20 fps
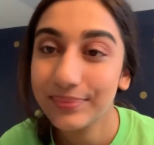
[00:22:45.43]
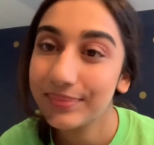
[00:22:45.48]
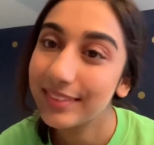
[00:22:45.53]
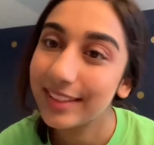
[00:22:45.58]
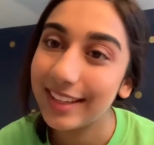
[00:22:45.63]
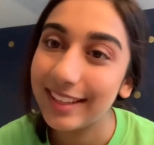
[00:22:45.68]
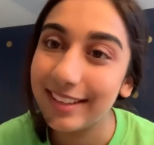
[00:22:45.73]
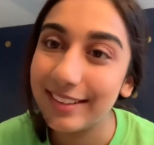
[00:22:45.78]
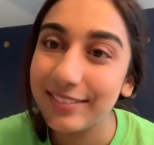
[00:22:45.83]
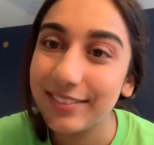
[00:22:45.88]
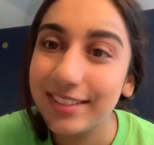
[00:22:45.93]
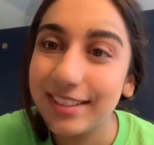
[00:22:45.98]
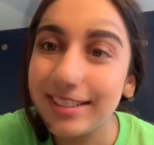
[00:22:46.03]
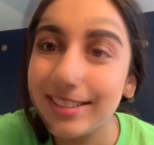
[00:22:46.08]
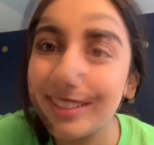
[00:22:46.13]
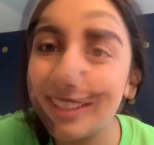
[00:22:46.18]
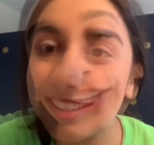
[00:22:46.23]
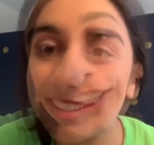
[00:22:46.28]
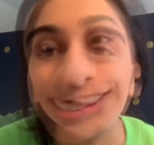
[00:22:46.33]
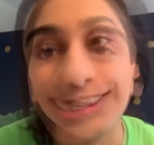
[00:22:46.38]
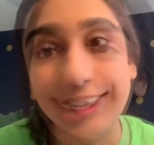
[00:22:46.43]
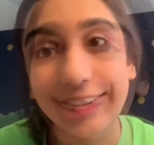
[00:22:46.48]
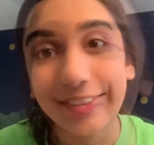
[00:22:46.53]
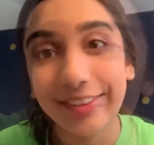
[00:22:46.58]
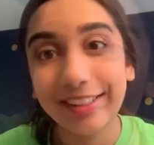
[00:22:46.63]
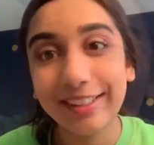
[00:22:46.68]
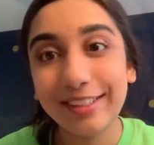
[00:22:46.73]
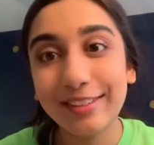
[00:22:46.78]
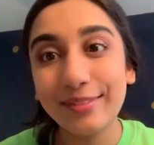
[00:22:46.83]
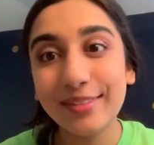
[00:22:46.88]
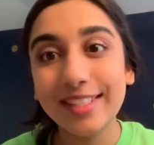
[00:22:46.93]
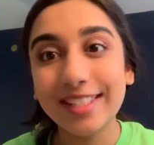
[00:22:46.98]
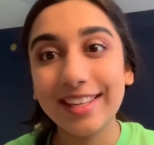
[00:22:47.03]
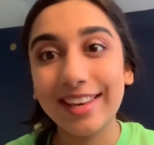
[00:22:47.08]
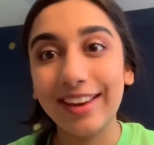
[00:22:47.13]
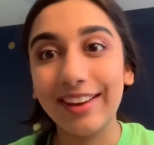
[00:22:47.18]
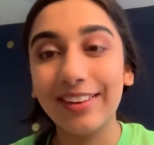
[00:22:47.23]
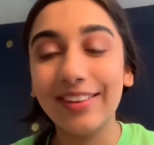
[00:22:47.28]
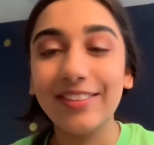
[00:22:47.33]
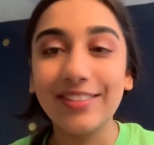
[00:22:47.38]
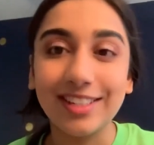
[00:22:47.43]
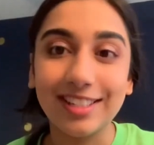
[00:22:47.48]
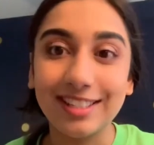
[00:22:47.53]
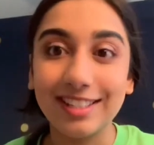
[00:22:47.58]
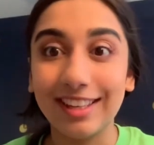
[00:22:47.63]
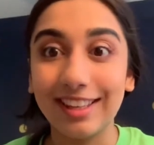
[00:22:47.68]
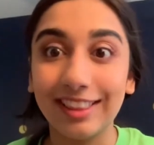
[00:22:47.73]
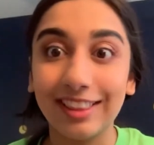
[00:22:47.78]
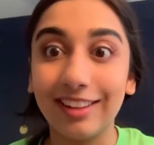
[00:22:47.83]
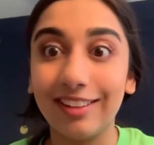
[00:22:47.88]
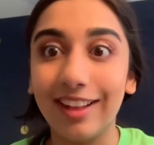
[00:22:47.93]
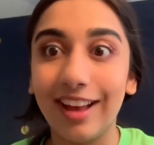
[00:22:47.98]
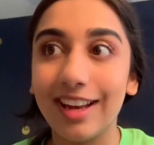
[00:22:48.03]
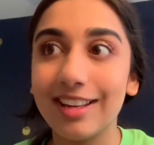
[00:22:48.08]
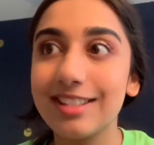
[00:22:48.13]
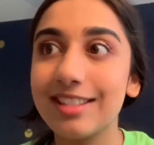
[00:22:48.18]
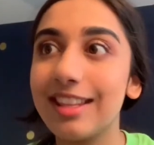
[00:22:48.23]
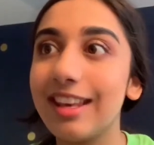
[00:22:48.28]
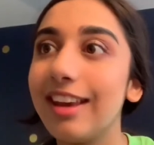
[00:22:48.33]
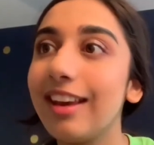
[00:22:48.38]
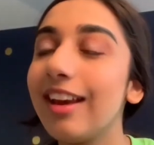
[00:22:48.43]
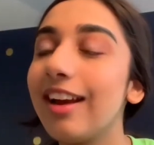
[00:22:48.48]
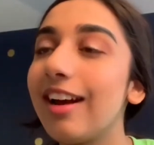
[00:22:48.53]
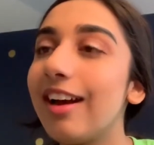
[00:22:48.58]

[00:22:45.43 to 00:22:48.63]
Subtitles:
And then I'm gonna do, okay, so now we're gonna do mascara, which is like the last thing.